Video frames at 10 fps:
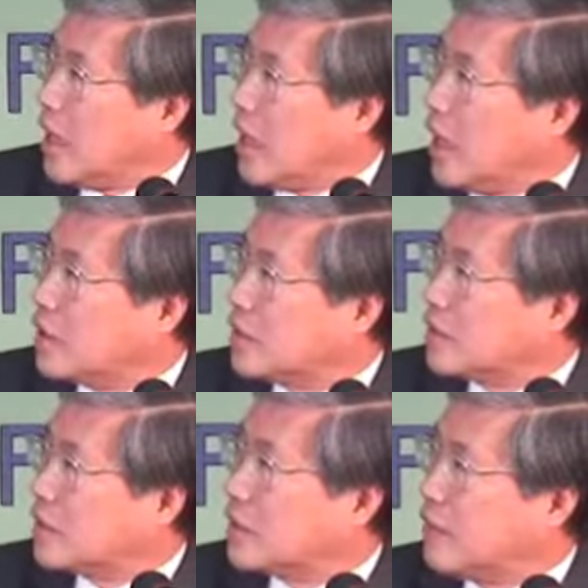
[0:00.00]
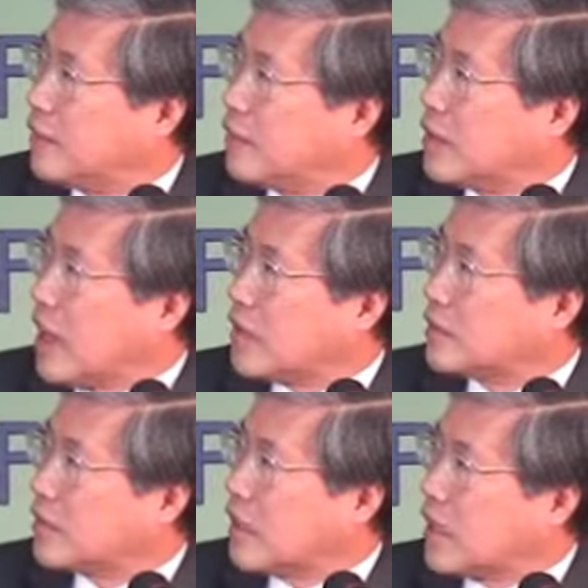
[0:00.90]
And if you
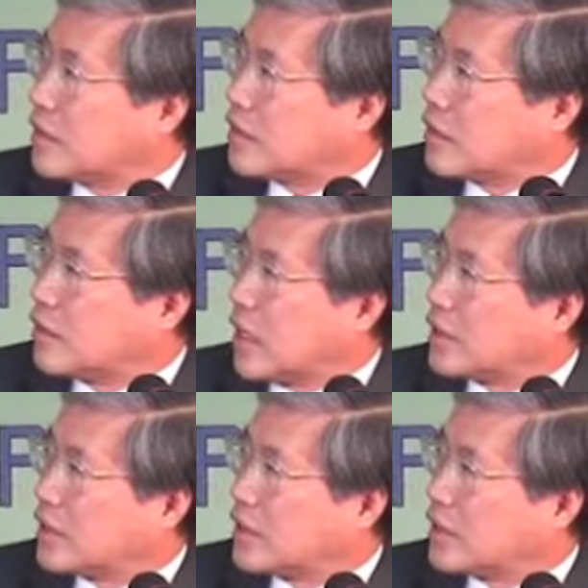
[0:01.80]
look